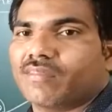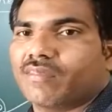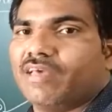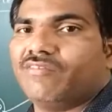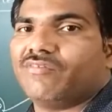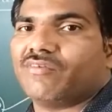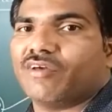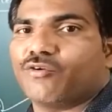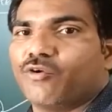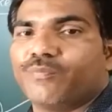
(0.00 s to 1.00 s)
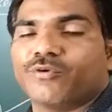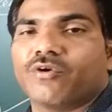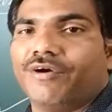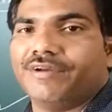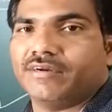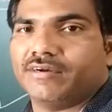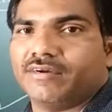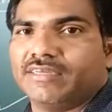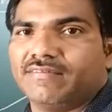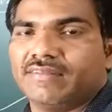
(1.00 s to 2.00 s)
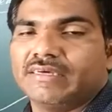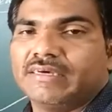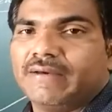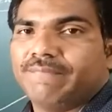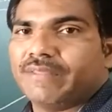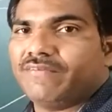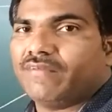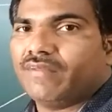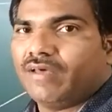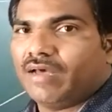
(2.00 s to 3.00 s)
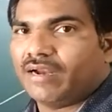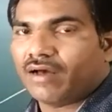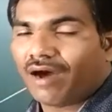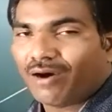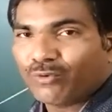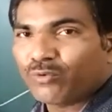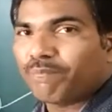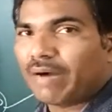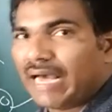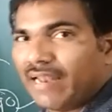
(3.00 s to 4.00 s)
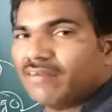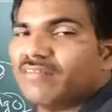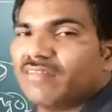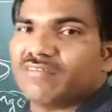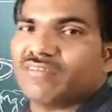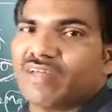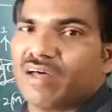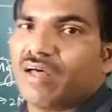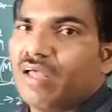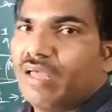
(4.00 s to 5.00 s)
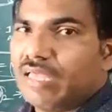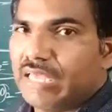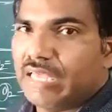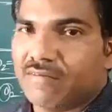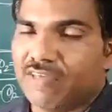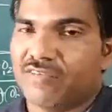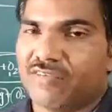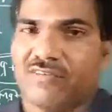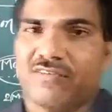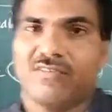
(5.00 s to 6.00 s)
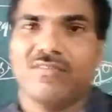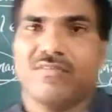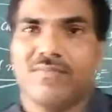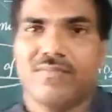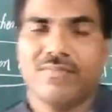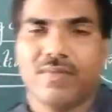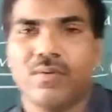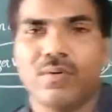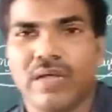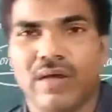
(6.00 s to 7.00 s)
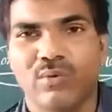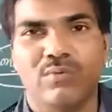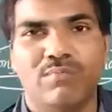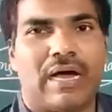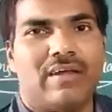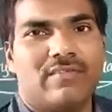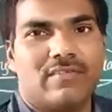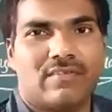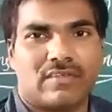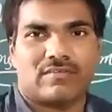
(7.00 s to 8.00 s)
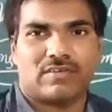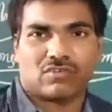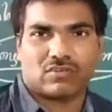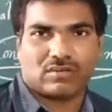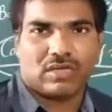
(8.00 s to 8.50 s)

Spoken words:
Yes, I hope you got it. It is. Yes, and how to balance this equations? Okay, how to balance this equation?